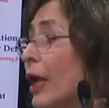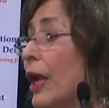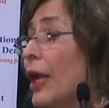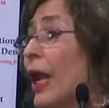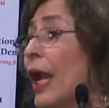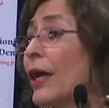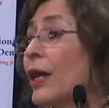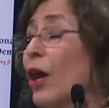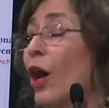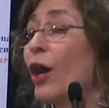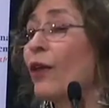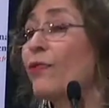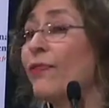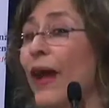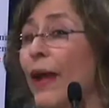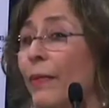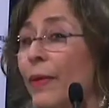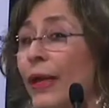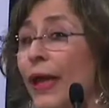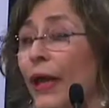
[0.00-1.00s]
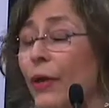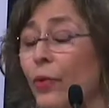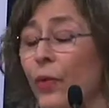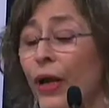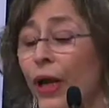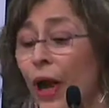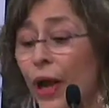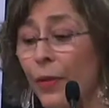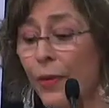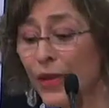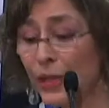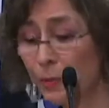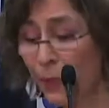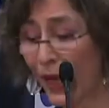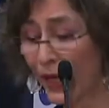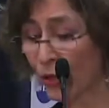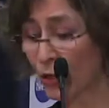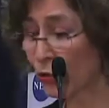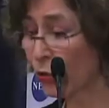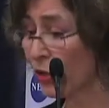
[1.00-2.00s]
like our family. And when I went
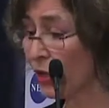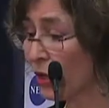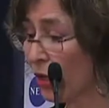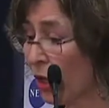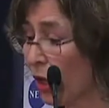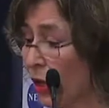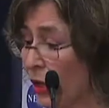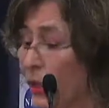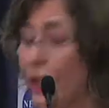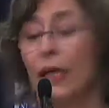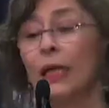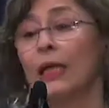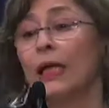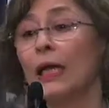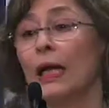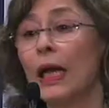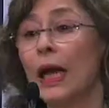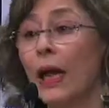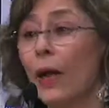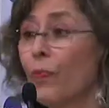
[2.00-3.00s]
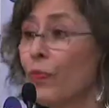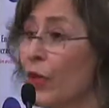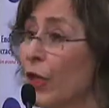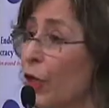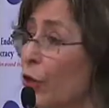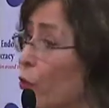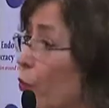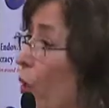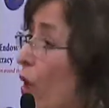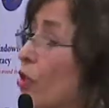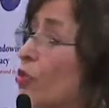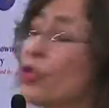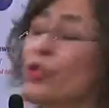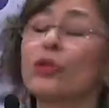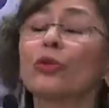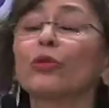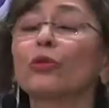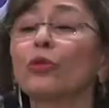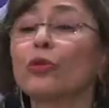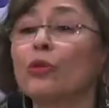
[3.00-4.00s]
back to Iran, it
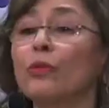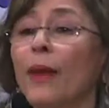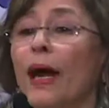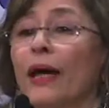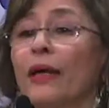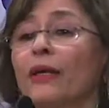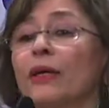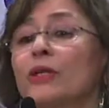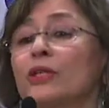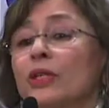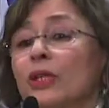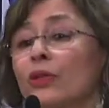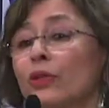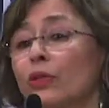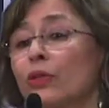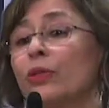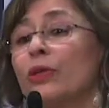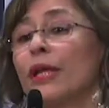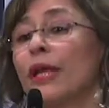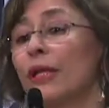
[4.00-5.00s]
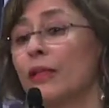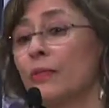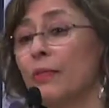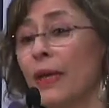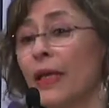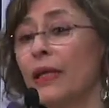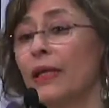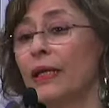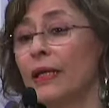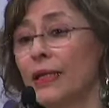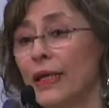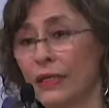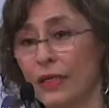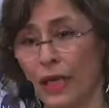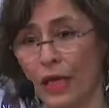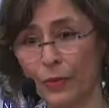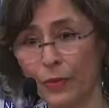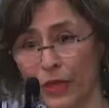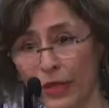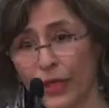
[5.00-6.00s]
was through Mahnaz and through Ned mainly that
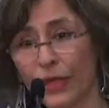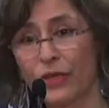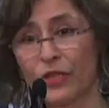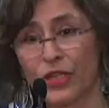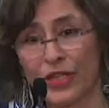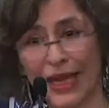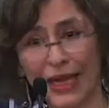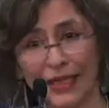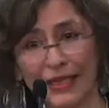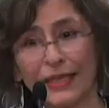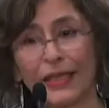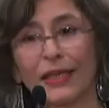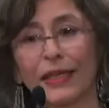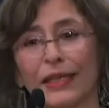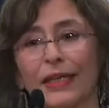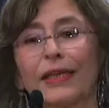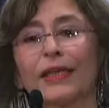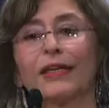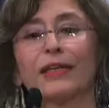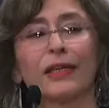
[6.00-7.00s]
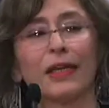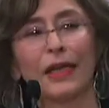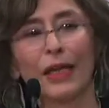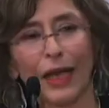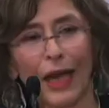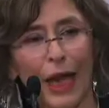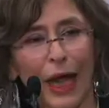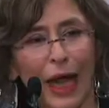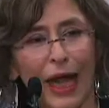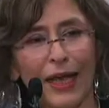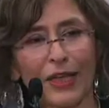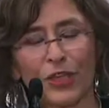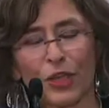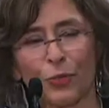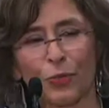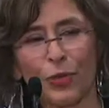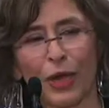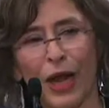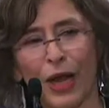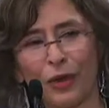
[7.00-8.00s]
I'm here, standing here as a
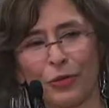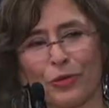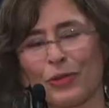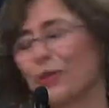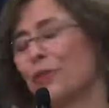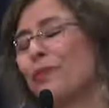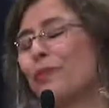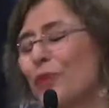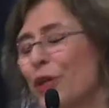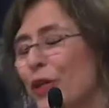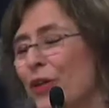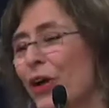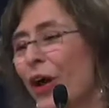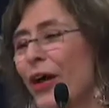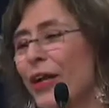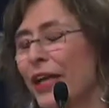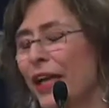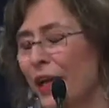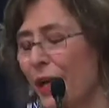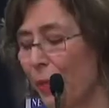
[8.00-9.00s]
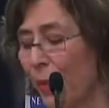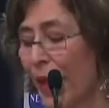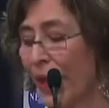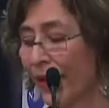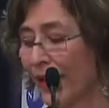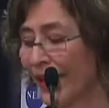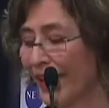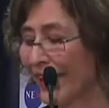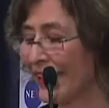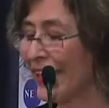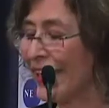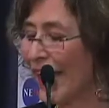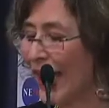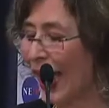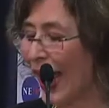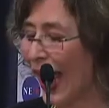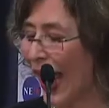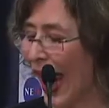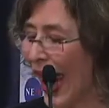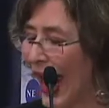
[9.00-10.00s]
proud Iranian American.
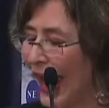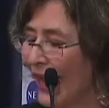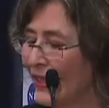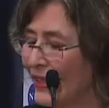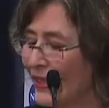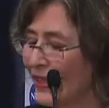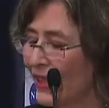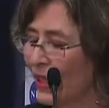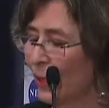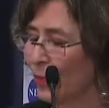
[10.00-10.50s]
And